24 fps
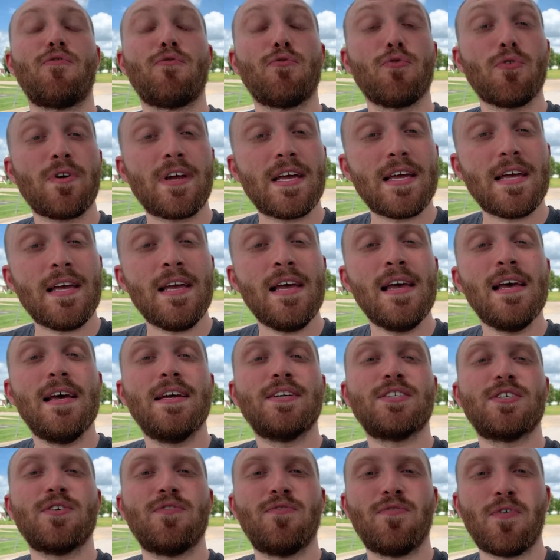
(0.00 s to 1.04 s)
Free
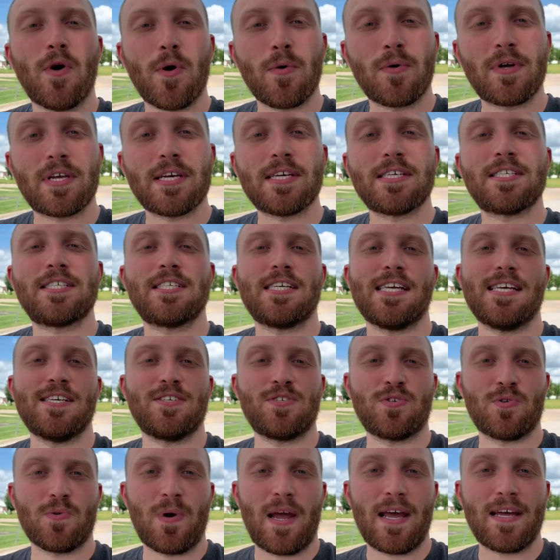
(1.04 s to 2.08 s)
to Focus
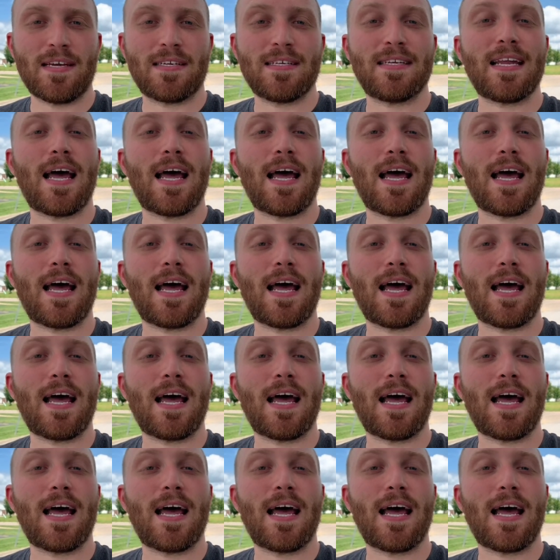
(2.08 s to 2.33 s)
is great.